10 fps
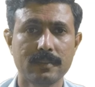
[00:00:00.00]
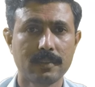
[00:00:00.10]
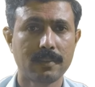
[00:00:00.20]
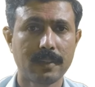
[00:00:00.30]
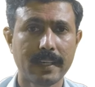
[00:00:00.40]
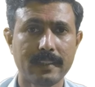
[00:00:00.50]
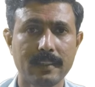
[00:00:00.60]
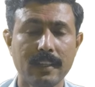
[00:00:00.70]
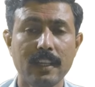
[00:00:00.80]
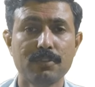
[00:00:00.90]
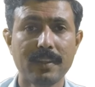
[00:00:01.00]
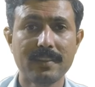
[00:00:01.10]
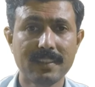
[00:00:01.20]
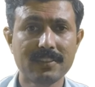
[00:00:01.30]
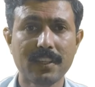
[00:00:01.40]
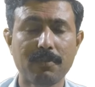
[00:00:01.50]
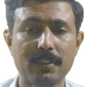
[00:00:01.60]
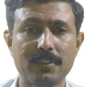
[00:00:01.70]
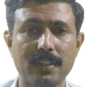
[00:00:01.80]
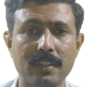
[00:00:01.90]
right? So in this
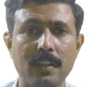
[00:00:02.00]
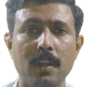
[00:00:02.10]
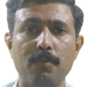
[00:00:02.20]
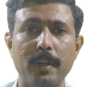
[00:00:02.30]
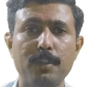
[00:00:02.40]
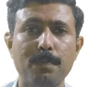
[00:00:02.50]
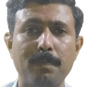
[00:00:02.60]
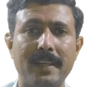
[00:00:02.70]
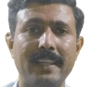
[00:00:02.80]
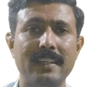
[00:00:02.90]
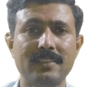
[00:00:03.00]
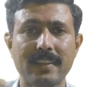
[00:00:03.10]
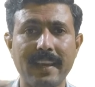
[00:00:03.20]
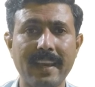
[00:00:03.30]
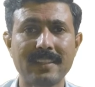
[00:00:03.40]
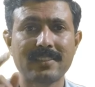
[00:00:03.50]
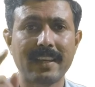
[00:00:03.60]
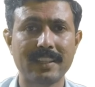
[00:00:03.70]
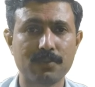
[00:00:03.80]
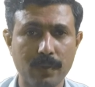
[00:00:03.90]
equation, when you place S
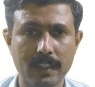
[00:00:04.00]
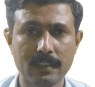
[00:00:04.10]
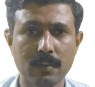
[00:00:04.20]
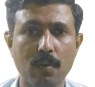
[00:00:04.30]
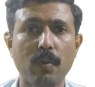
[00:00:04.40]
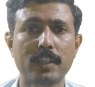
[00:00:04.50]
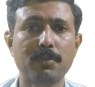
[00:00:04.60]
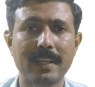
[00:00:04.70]
as one, what you will